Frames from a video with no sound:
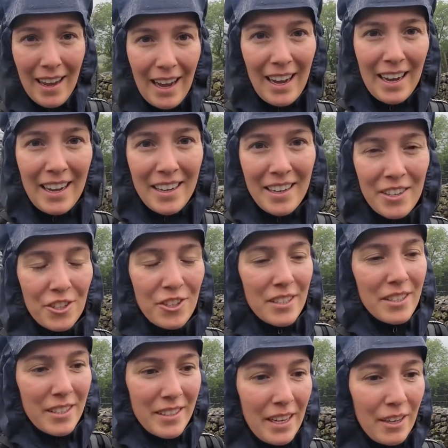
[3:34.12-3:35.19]
I
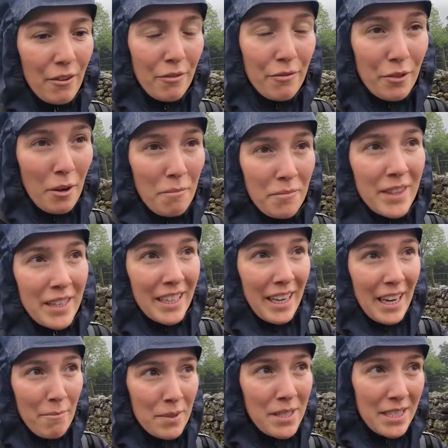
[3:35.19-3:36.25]
just set off from the
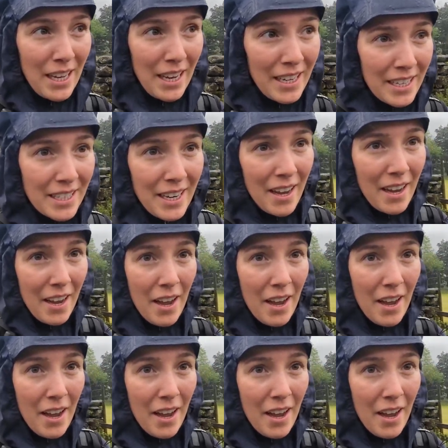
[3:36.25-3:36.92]
campsite.